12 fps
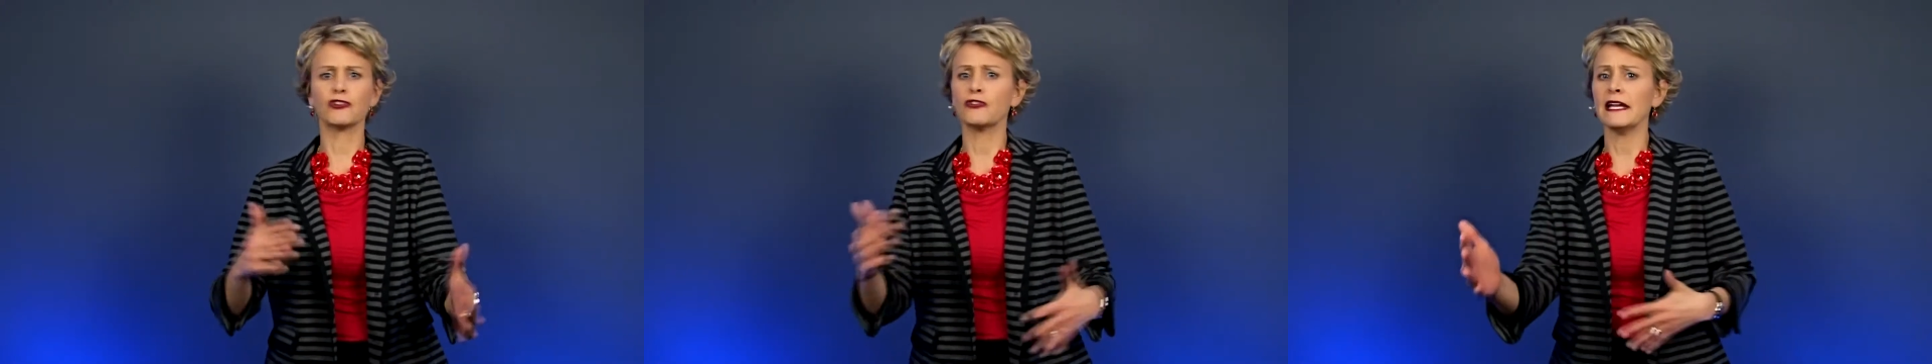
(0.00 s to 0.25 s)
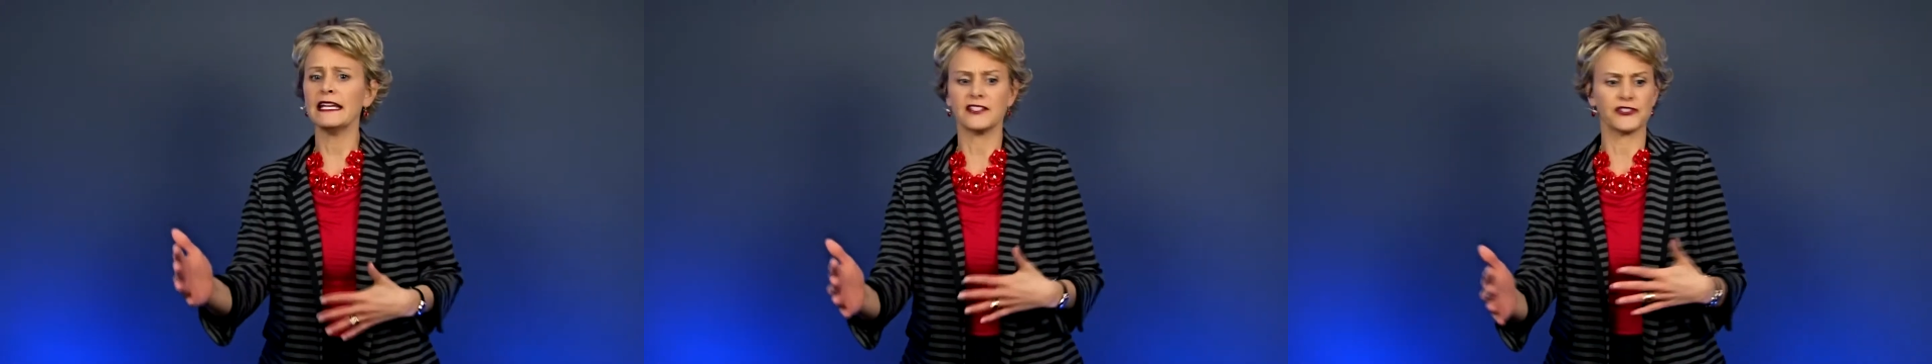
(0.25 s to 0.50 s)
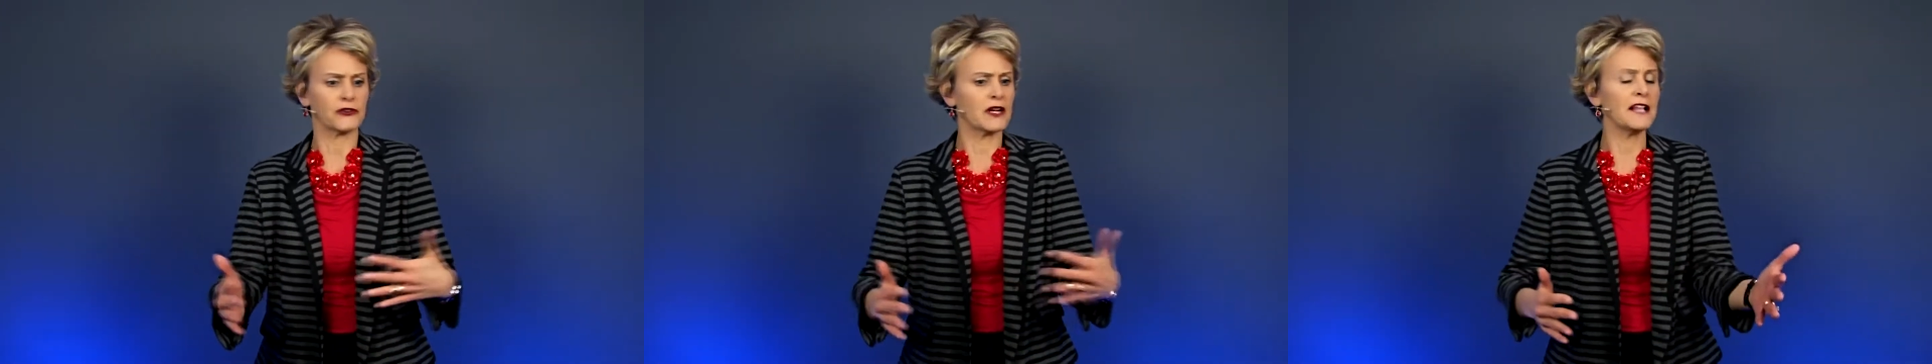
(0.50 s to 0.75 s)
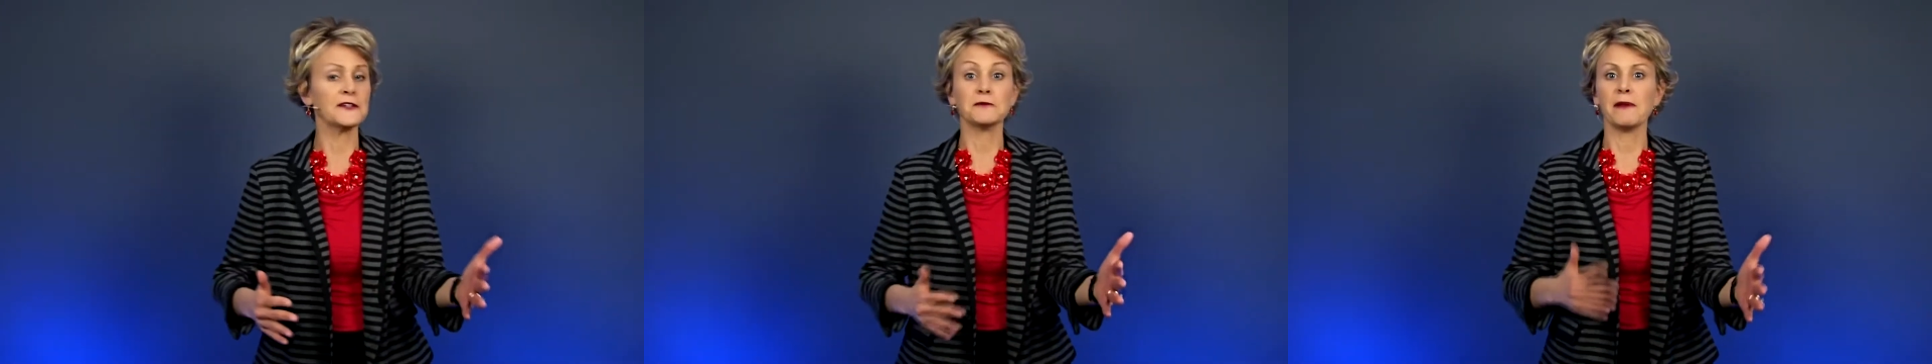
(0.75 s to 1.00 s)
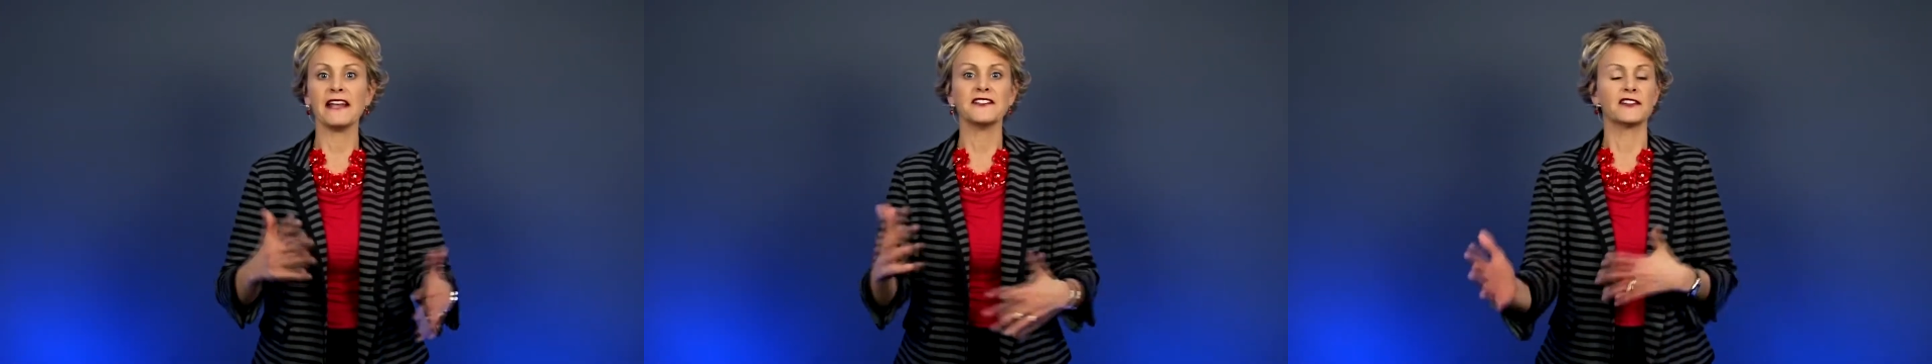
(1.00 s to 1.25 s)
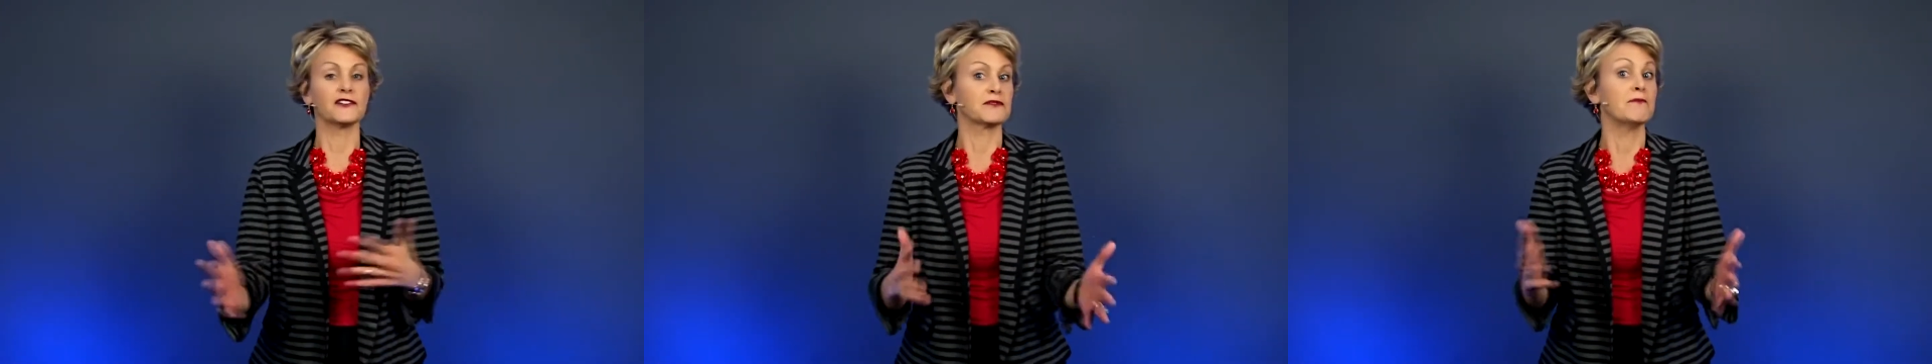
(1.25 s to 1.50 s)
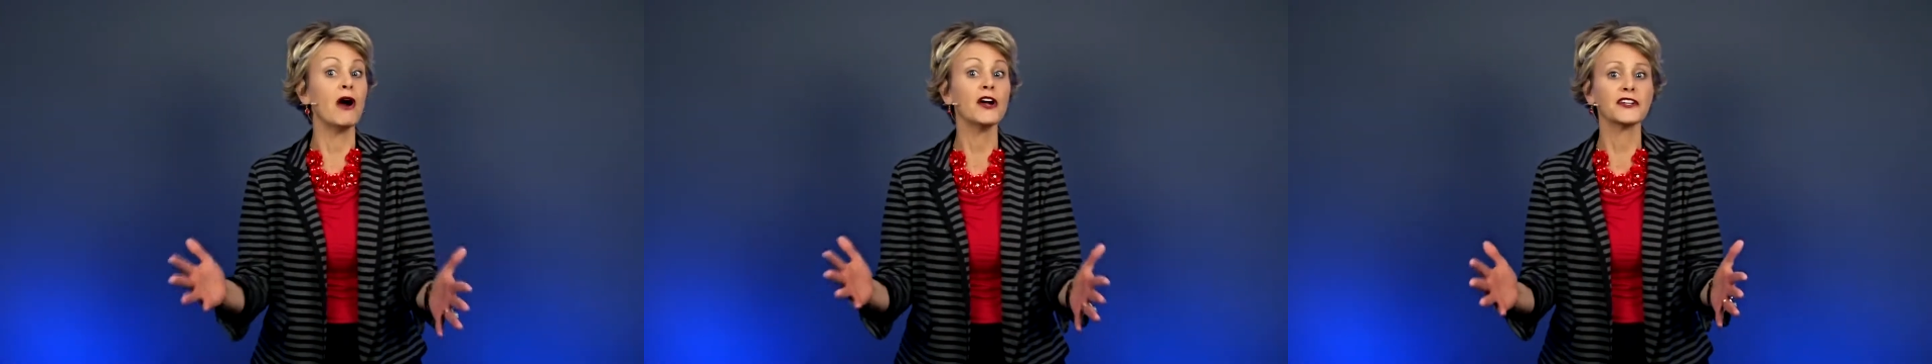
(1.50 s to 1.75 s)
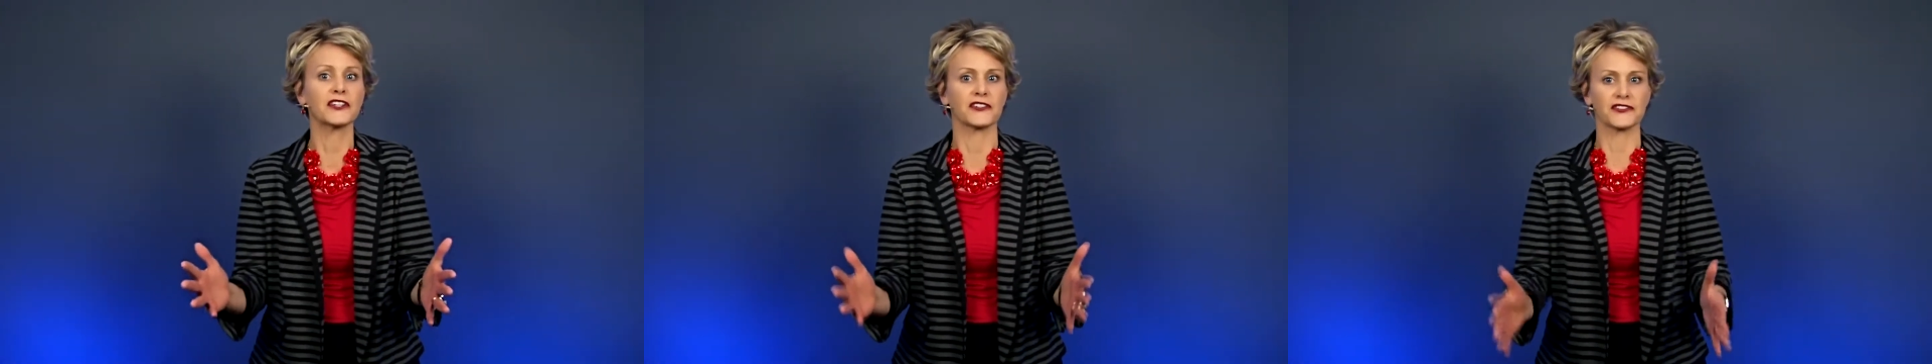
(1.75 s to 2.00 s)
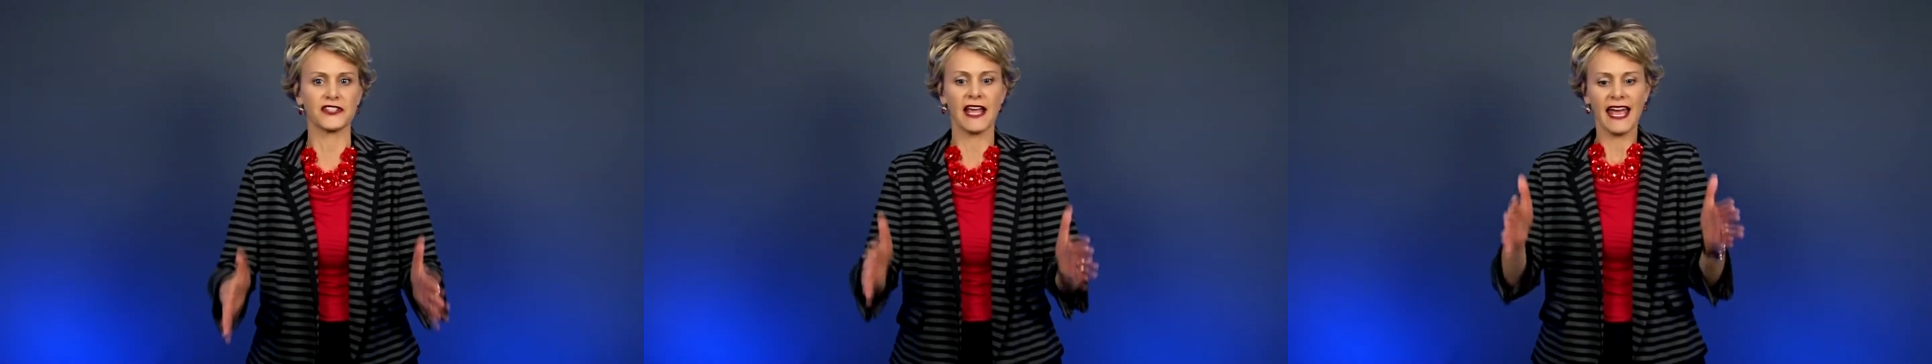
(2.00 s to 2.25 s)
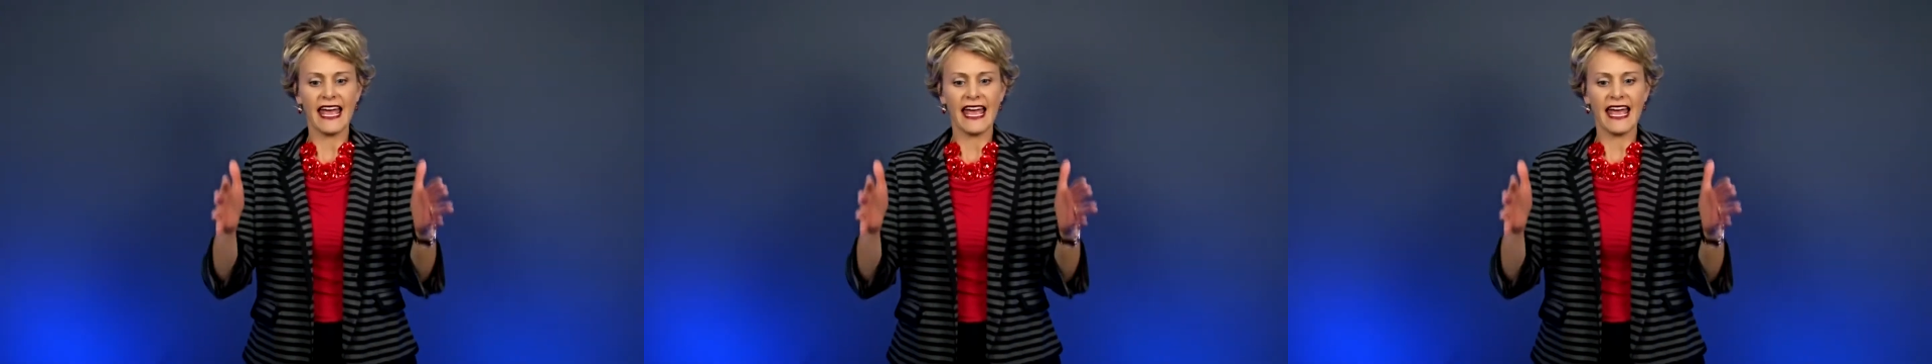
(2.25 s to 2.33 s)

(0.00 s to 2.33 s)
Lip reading: crayons or colored pencils, markers,